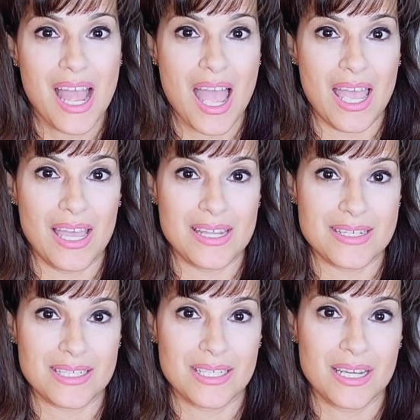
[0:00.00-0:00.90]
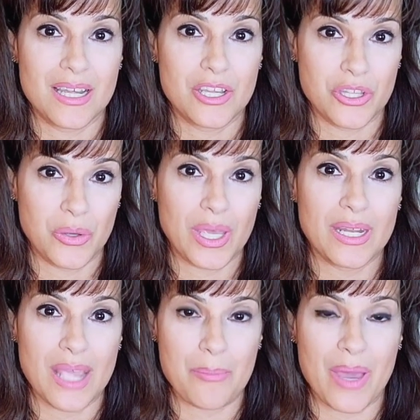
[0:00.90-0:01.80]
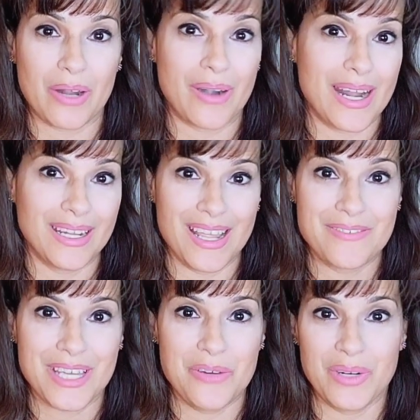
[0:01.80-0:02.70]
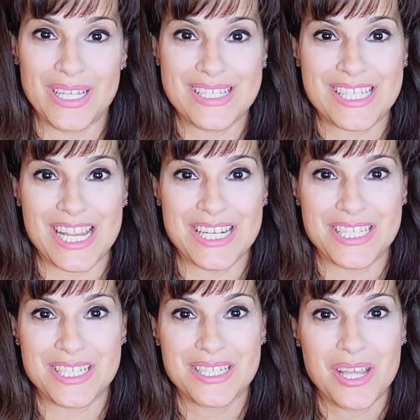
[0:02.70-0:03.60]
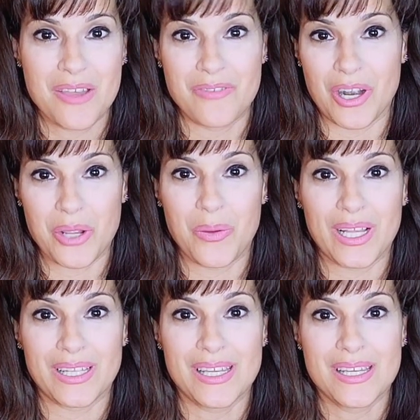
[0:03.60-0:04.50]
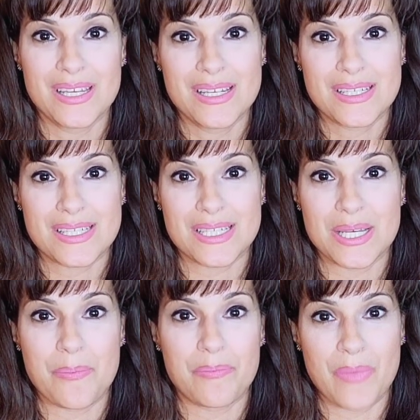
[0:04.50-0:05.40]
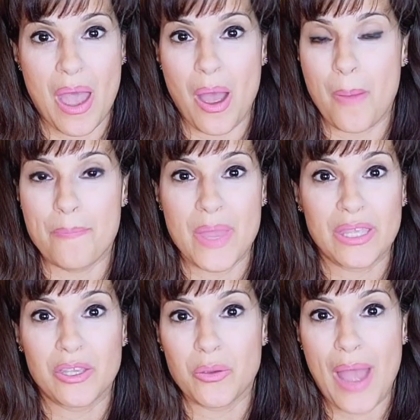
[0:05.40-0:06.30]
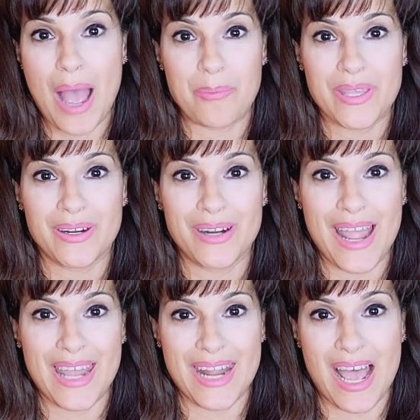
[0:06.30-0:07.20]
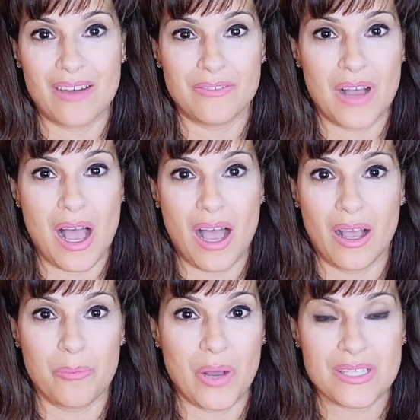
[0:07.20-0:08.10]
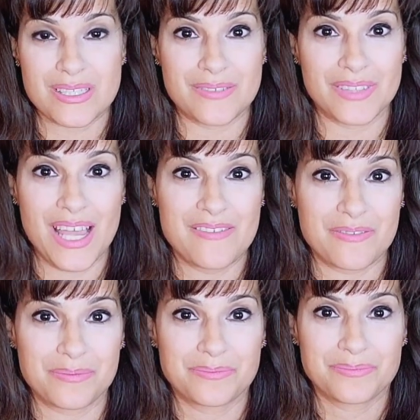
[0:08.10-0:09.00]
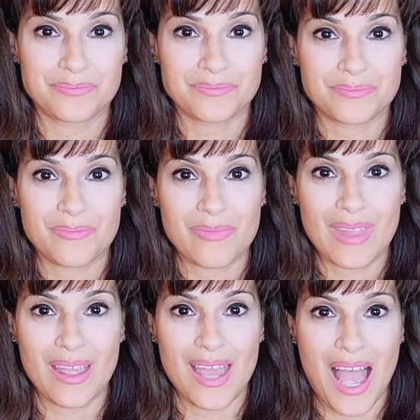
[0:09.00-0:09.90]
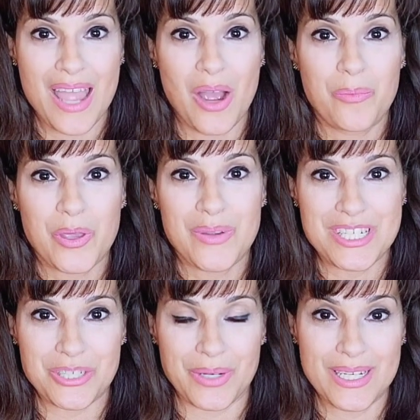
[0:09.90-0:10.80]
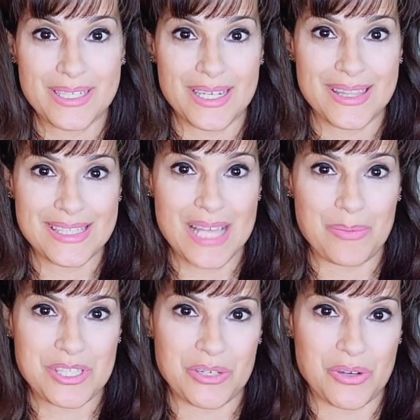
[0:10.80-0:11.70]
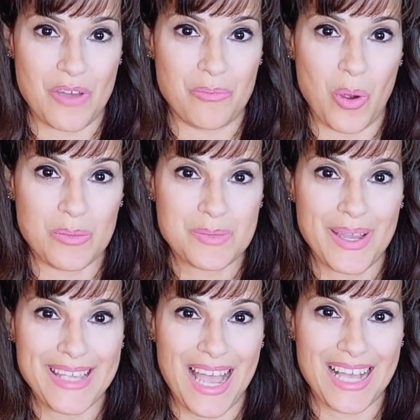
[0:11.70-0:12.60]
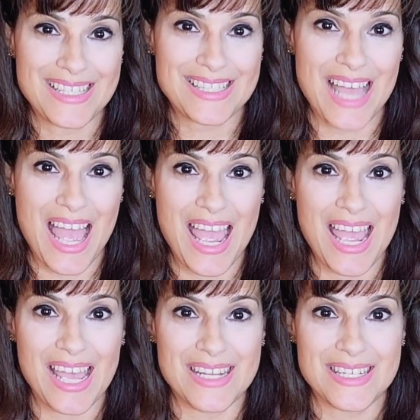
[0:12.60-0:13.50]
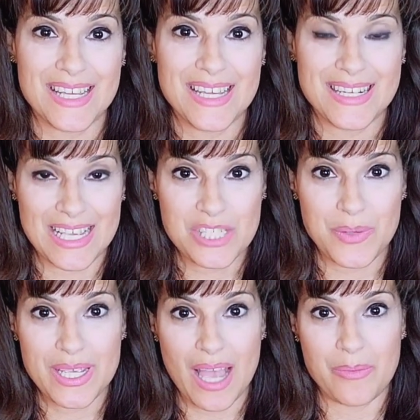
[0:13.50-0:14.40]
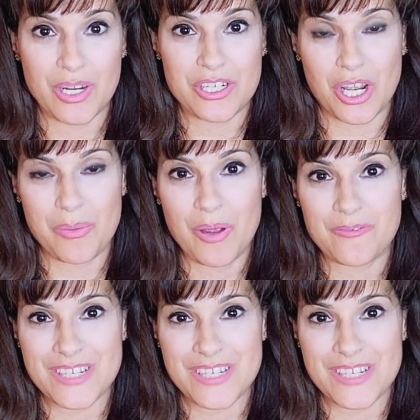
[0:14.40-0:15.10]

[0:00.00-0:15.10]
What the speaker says: and you can get better, and life can really change very quickly to make you happier and have a positive life. I hope you enjoyed this episode of Poems by Yas, and next week I'm going to talk about